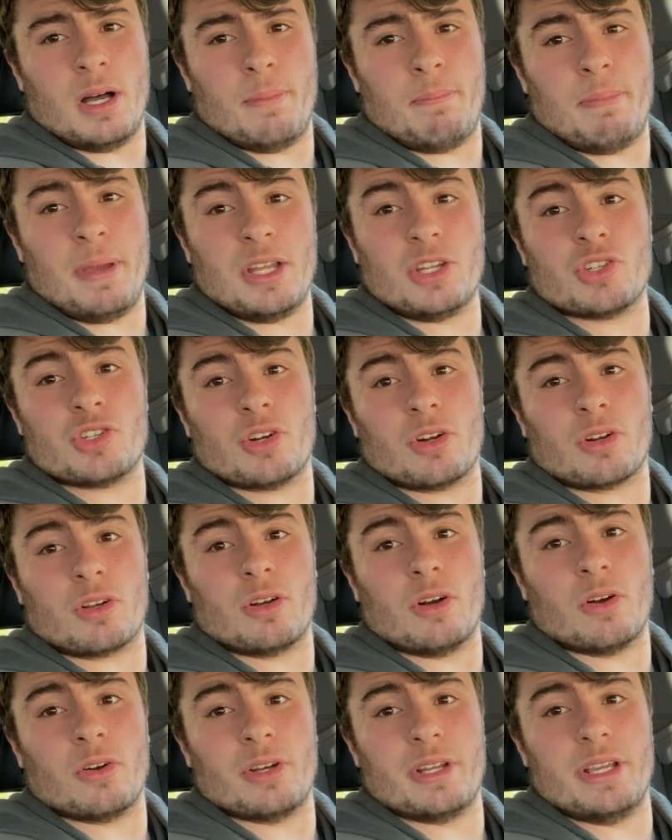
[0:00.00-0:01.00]
Pit
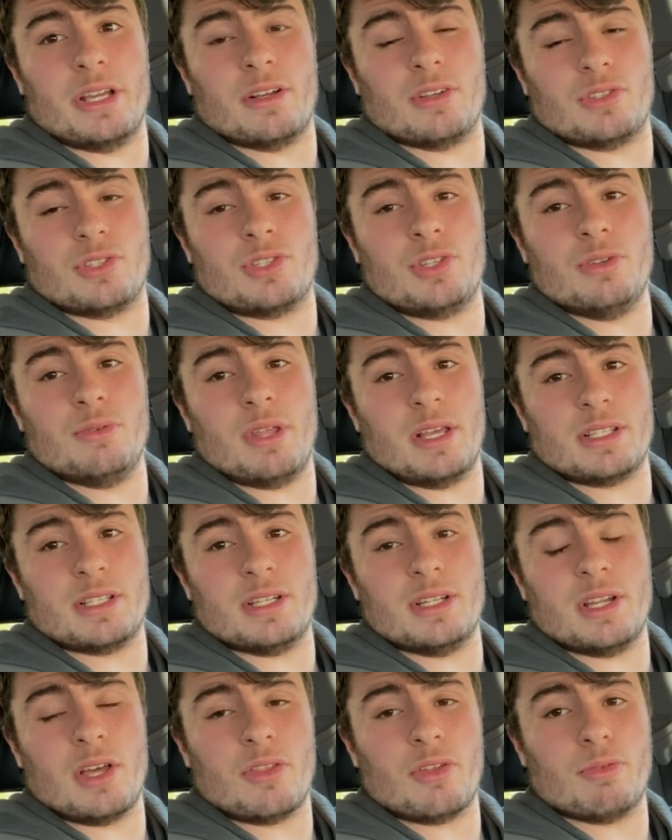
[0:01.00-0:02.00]
Shark RDLs too. That's
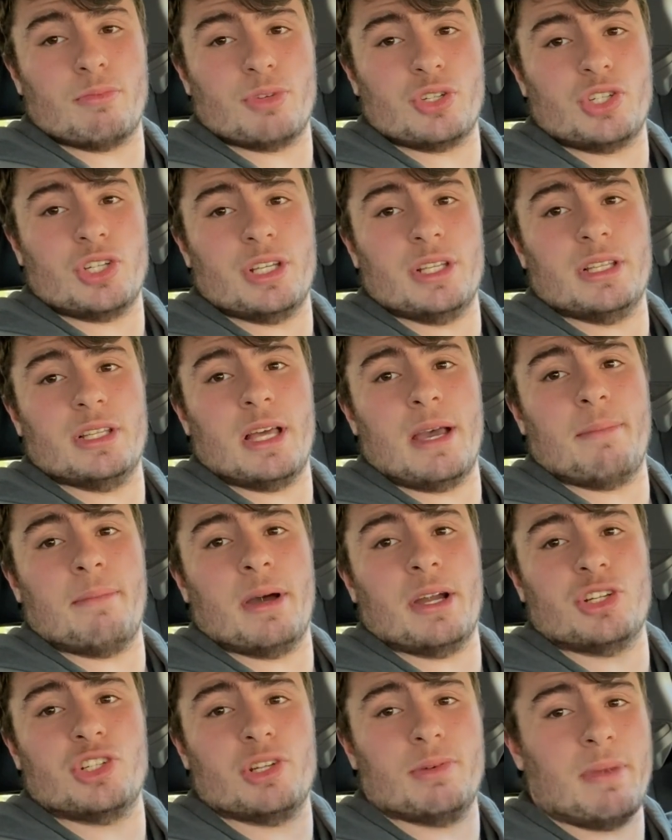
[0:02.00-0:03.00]
another machine that
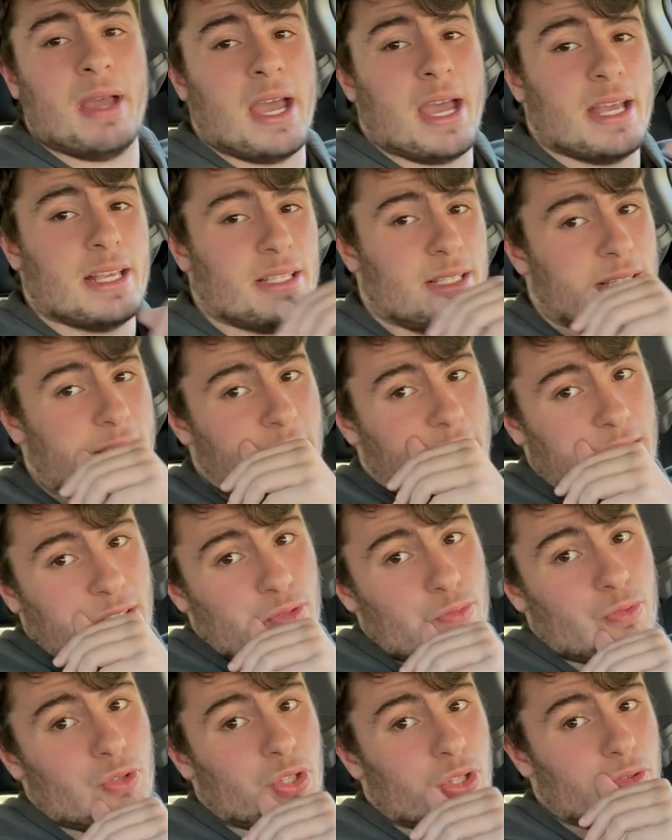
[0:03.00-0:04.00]
my gym has
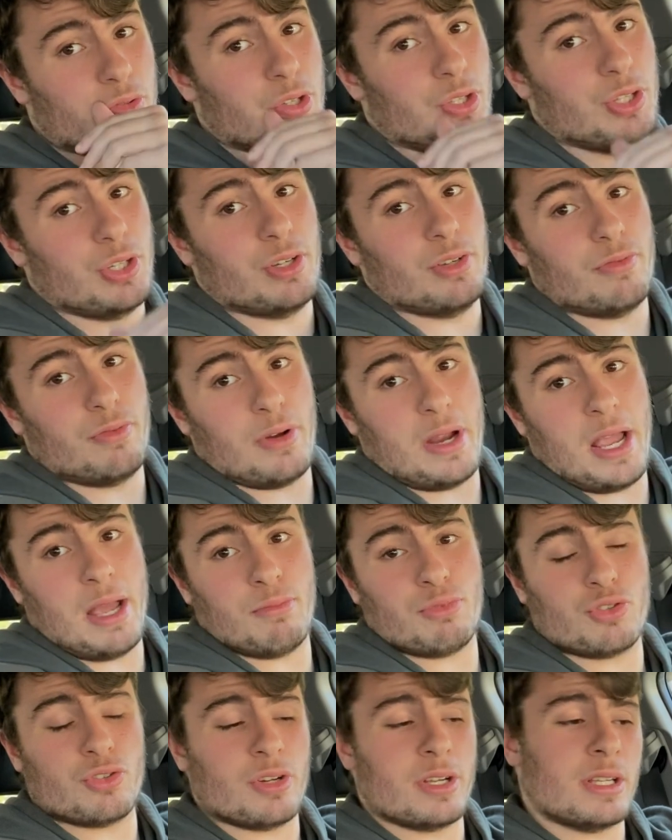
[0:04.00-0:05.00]
that's really, really good for
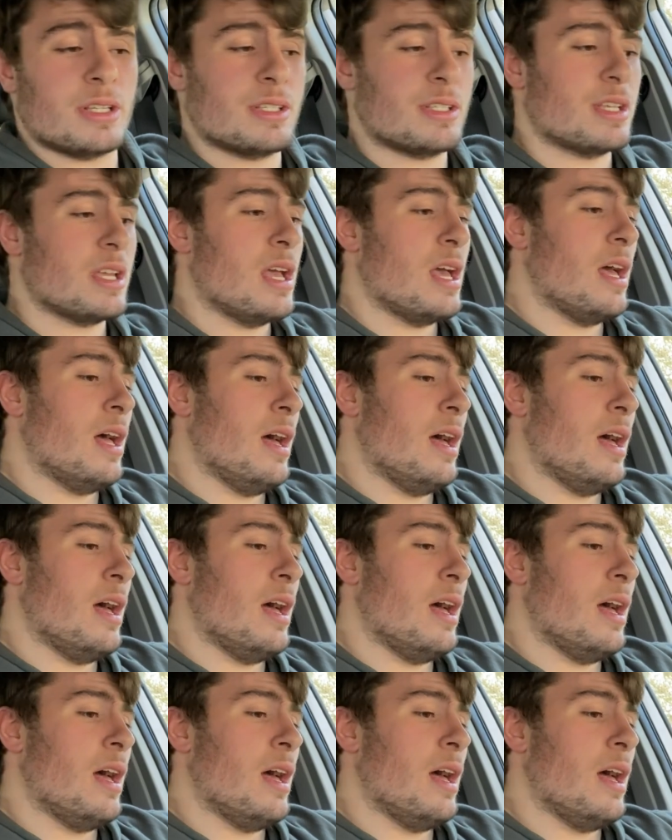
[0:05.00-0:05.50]
hamstrings.